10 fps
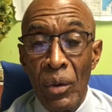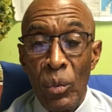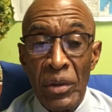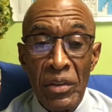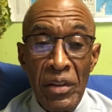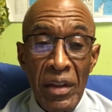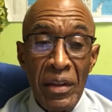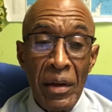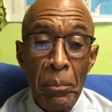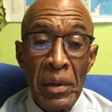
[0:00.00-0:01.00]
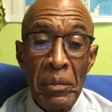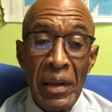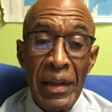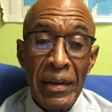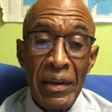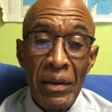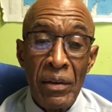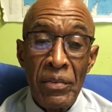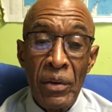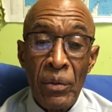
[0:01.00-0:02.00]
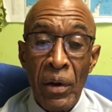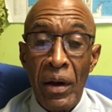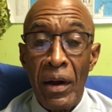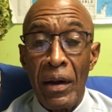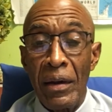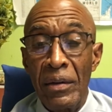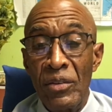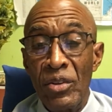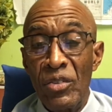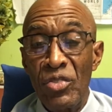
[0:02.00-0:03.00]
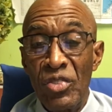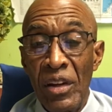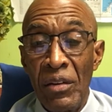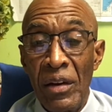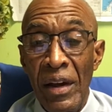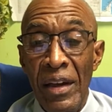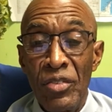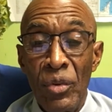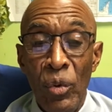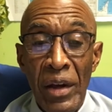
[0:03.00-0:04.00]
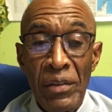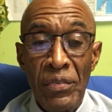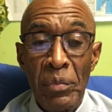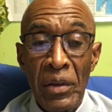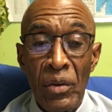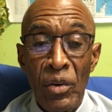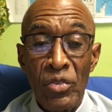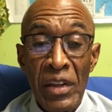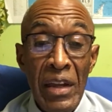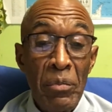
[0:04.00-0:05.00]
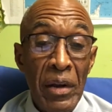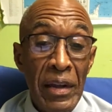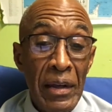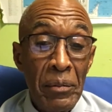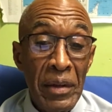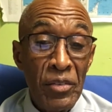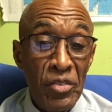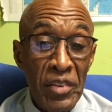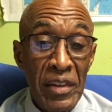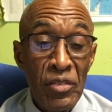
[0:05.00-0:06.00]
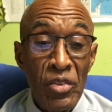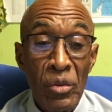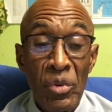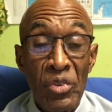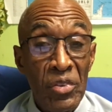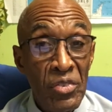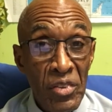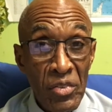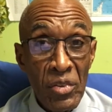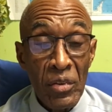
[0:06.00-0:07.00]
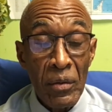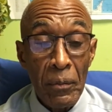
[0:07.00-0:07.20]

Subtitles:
when King Abimelech of Gerar took Sarah as a wife because Abraham had said she was his sister?